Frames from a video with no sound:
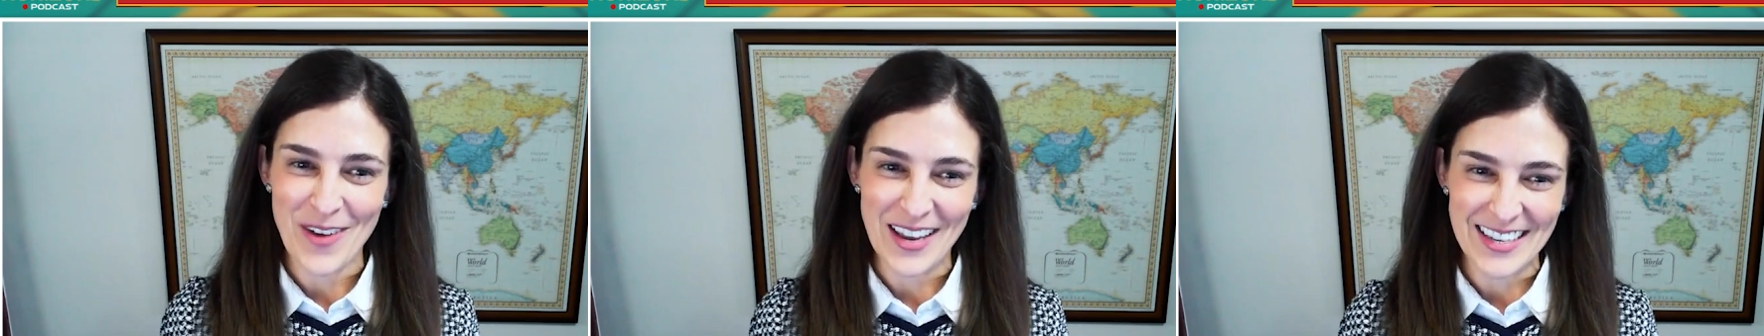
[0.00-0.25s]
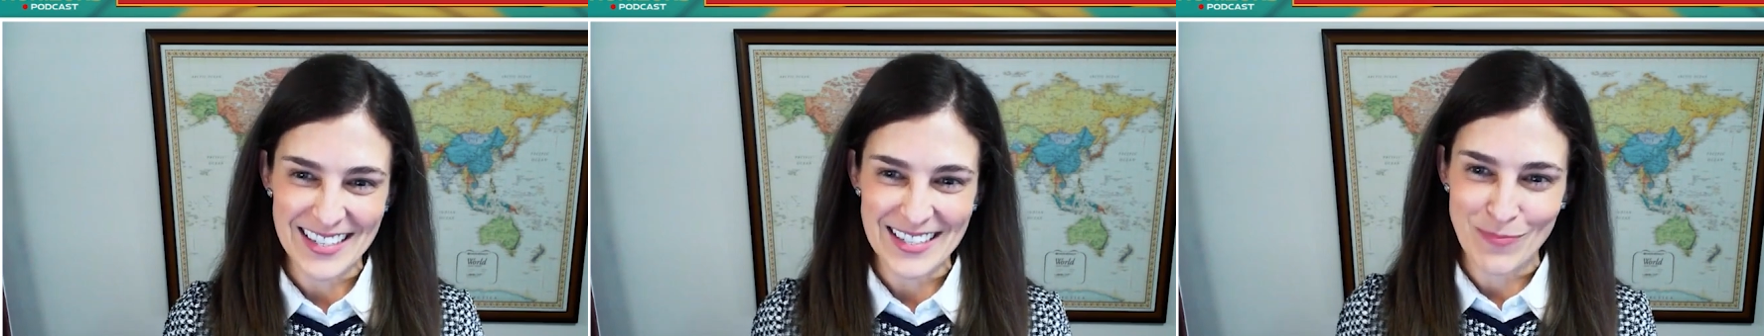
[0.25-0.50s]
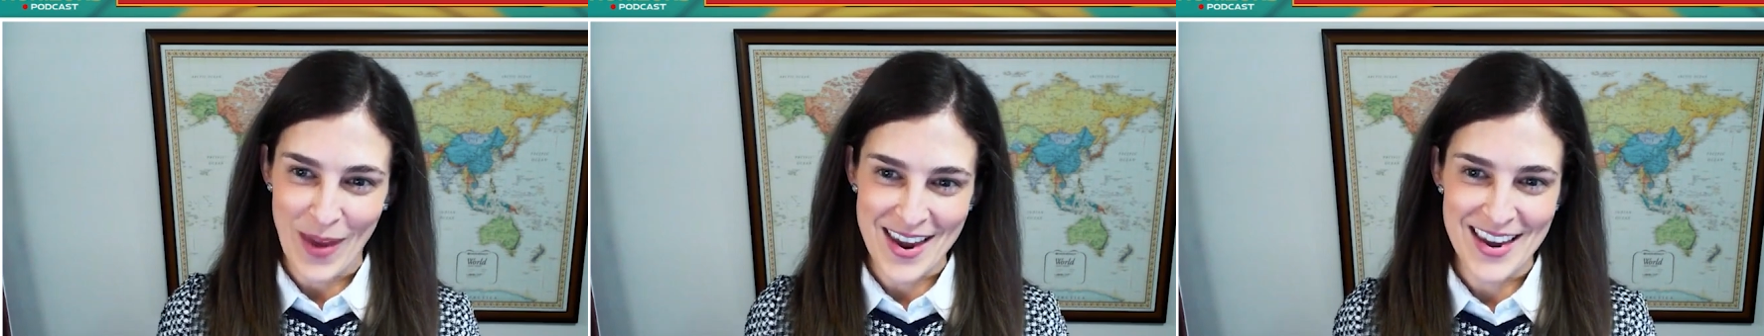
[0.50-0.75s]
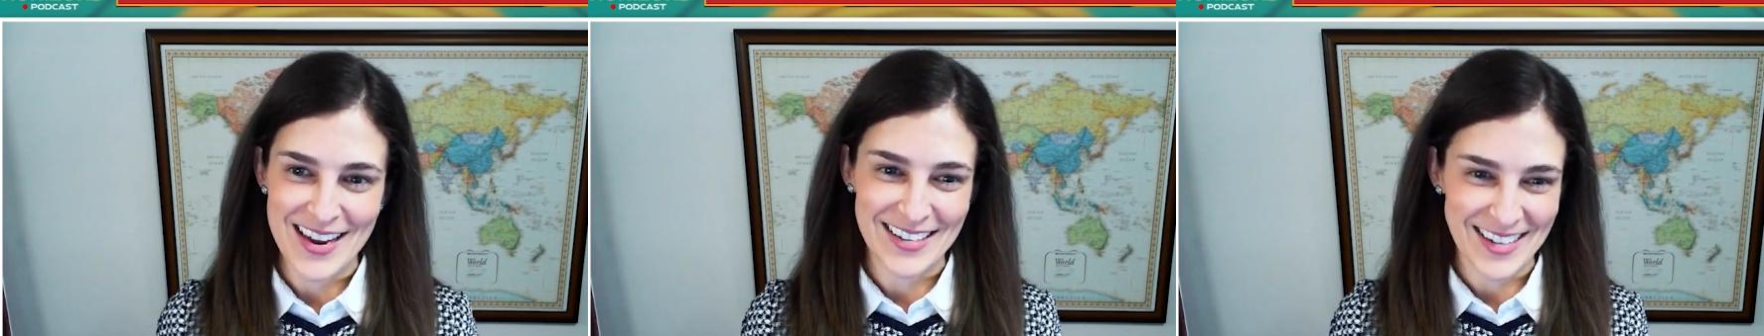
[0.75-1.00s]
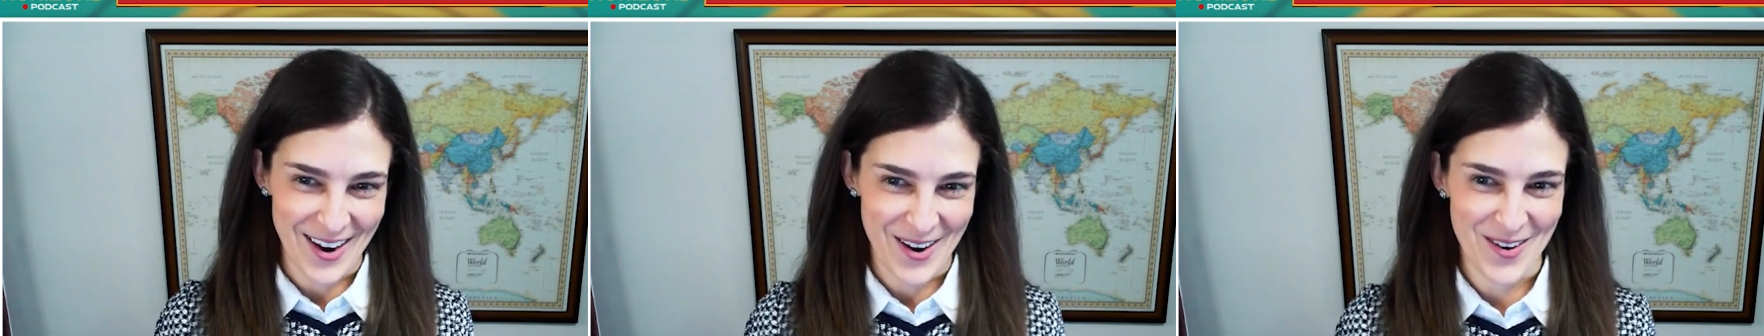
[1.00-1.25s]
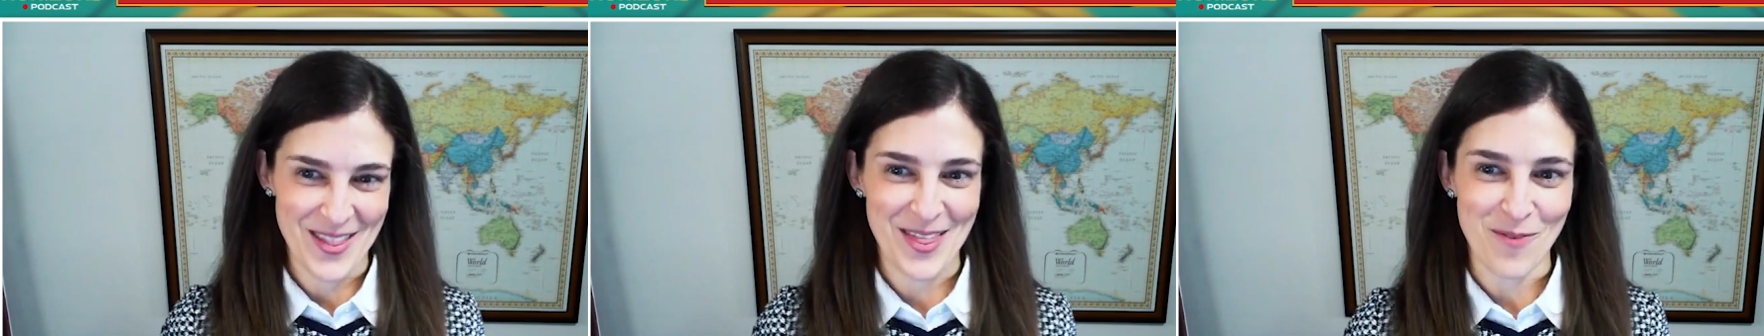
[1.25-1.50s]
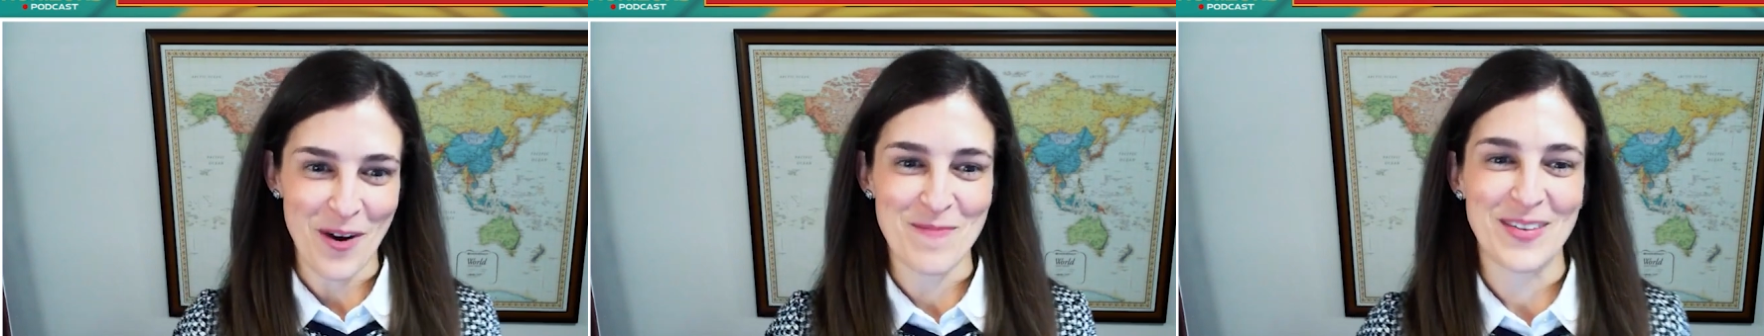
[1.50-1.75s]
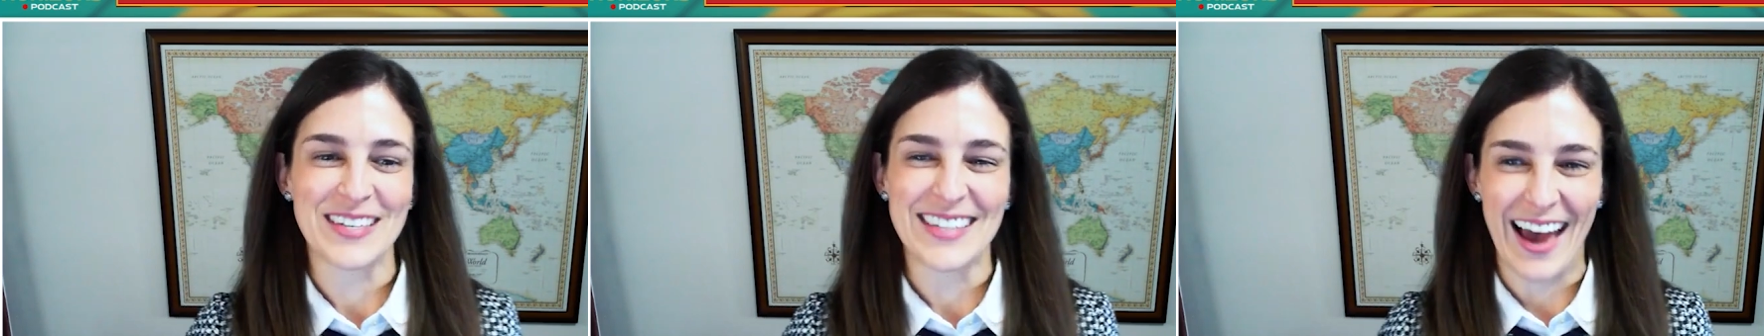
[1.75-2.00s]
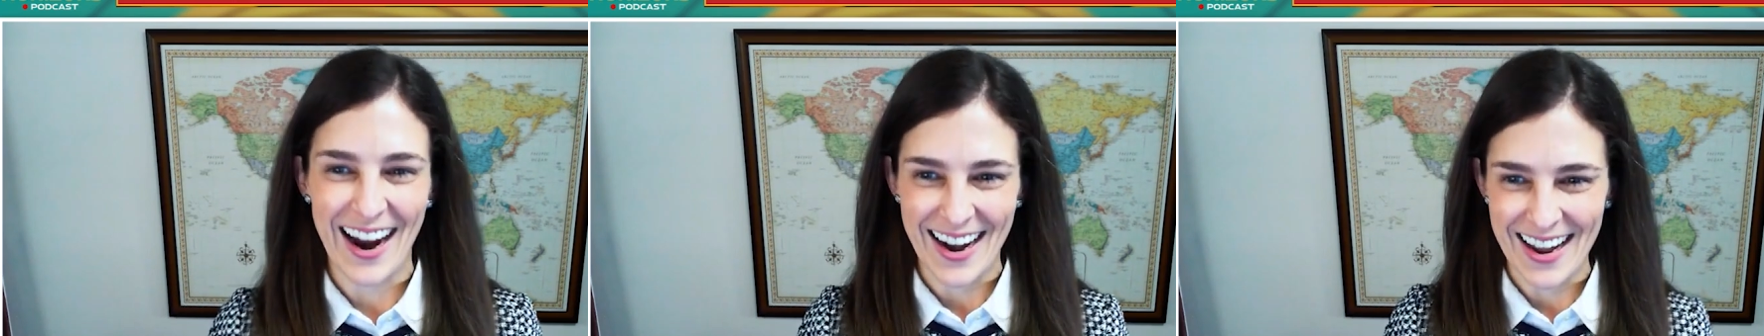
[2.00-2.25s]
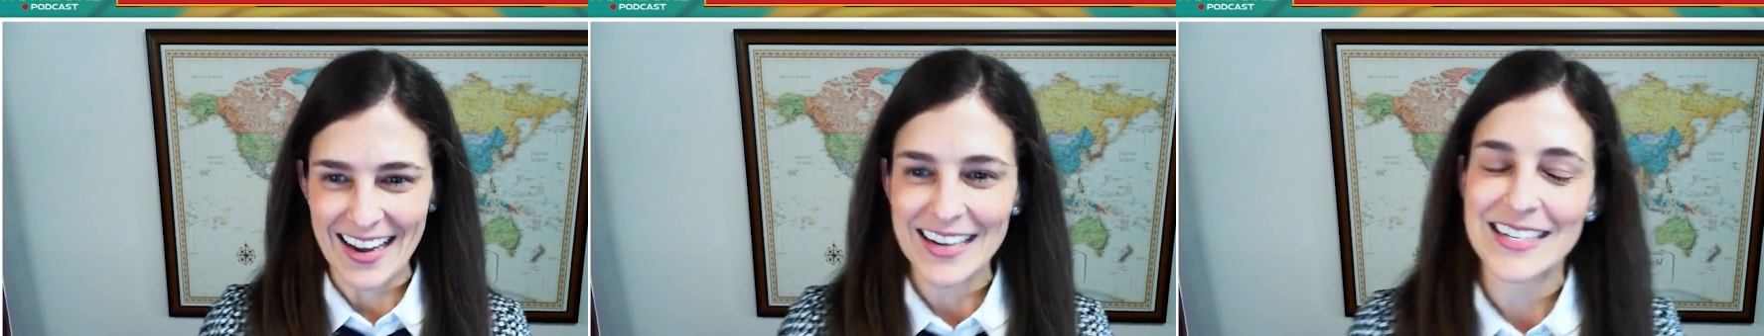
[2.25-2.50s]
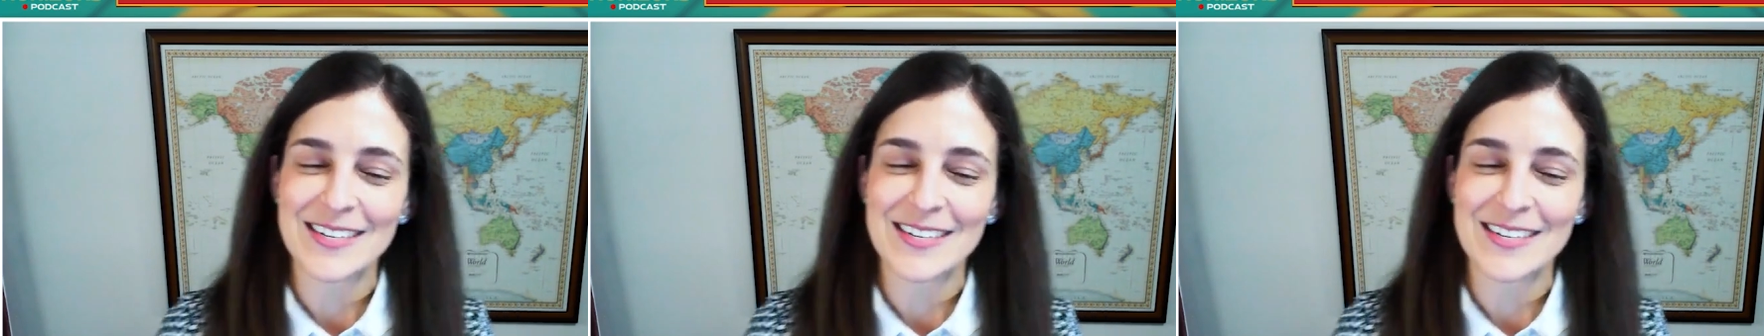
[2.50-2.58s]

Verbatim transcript: his pinky toe and the one beside it.